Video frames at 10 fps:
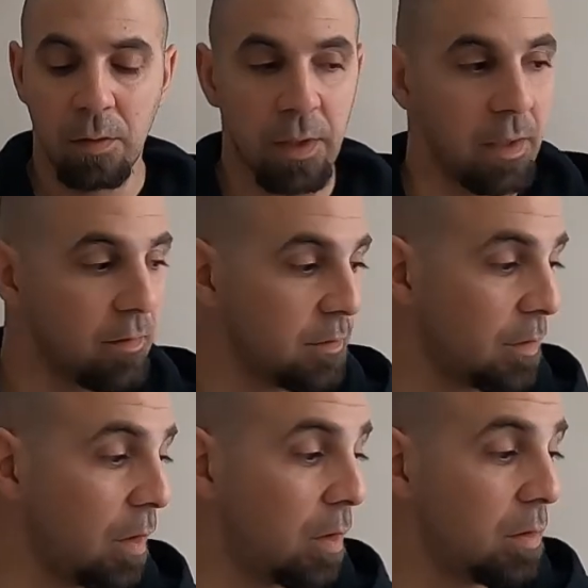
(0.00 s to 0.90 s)
Okay,
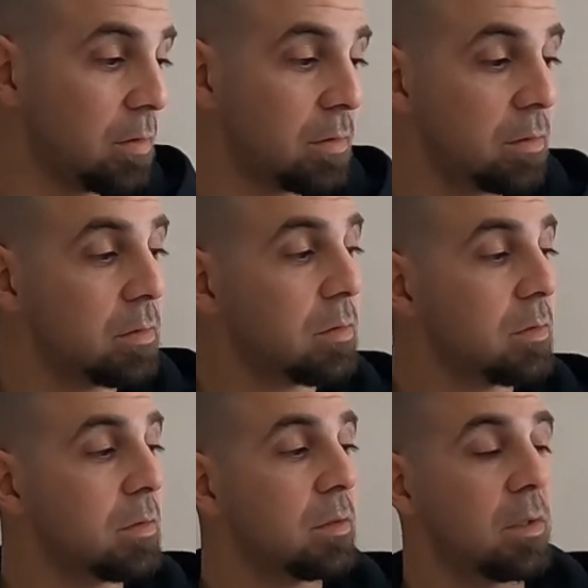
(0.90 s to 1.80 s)
so
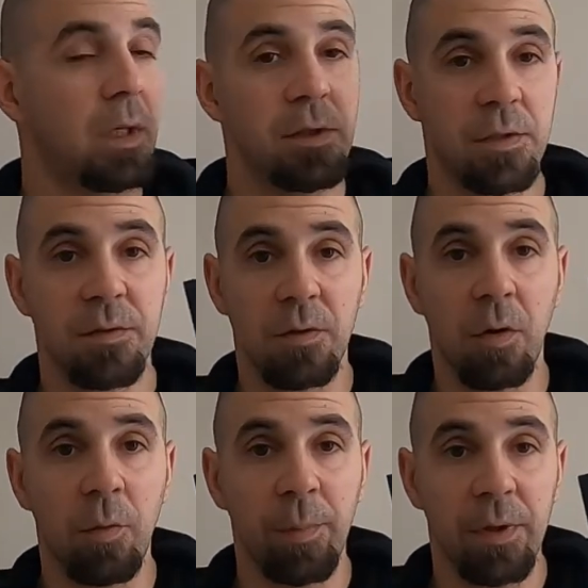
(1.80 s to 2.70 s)
I just
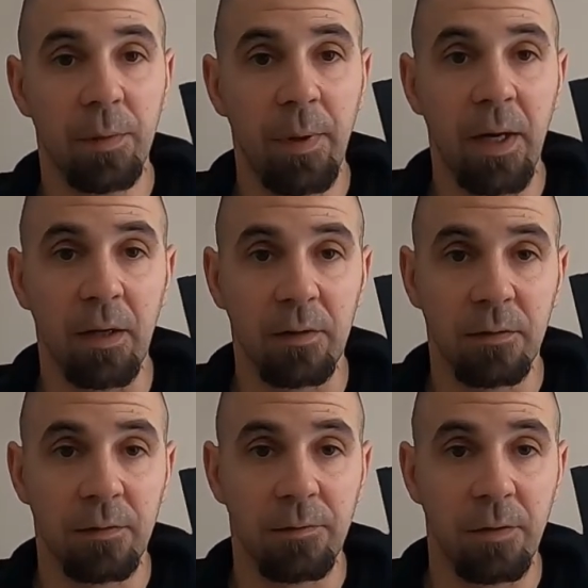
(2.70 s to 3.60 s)
opened the box